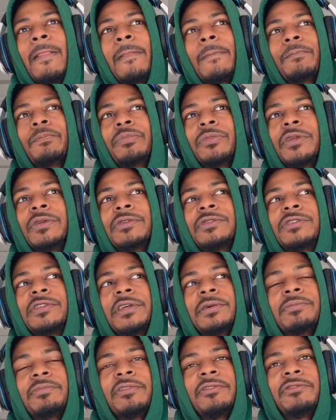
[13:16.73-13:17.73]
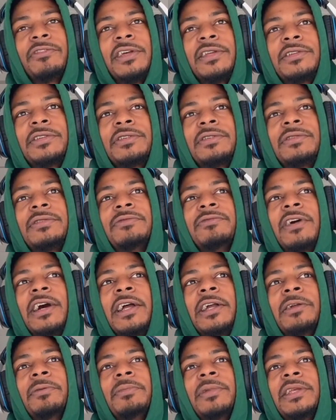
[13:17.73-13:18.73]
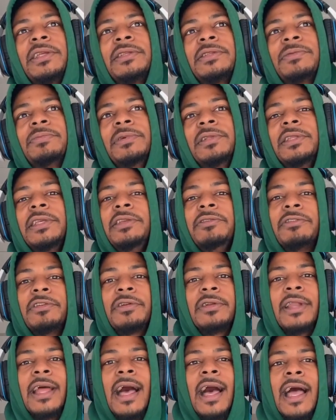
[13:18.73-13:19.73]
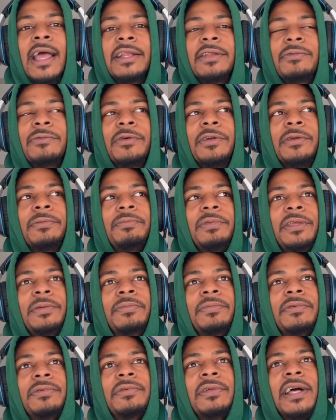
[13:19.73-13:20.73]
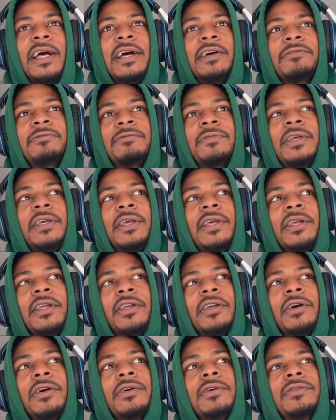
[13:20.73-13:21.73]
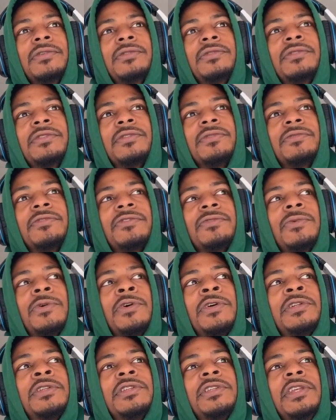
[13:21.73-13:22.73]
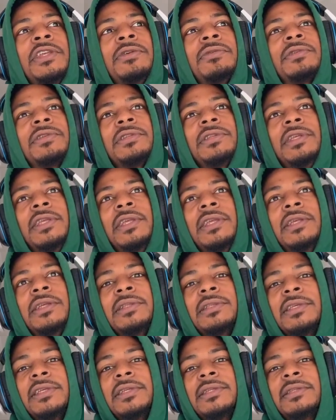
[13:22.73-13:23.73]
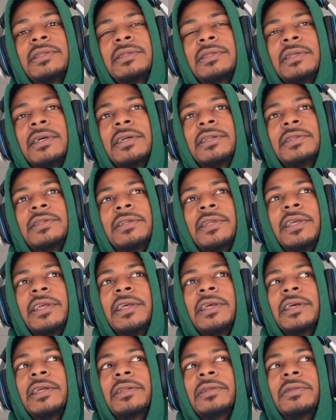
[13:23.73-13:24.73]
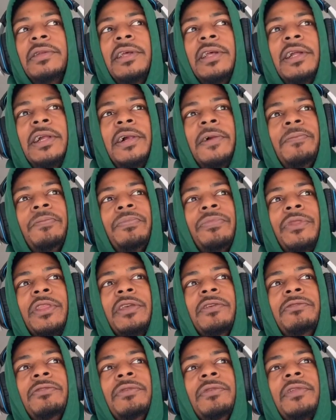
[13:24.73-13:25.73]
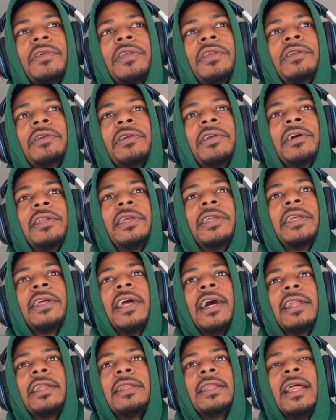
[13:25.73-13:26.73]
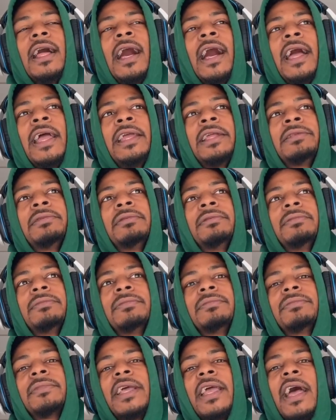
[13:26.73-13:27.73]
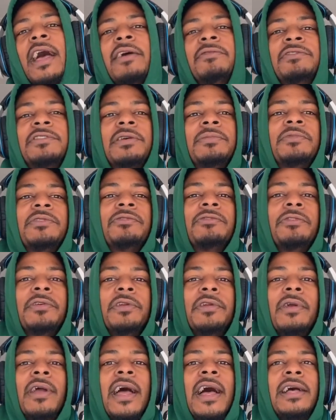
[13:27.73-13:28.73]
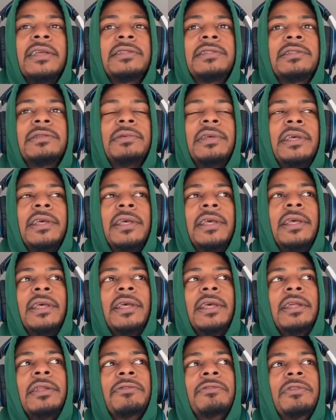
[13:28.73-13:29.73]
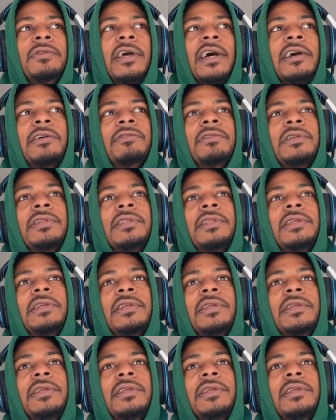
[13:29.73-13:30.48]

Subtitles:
There's some professional environments, believe it or not, where people have codes of sworn secrecy and things as such. And if you think you're going to get out of line, they have something for your ass. If you haven't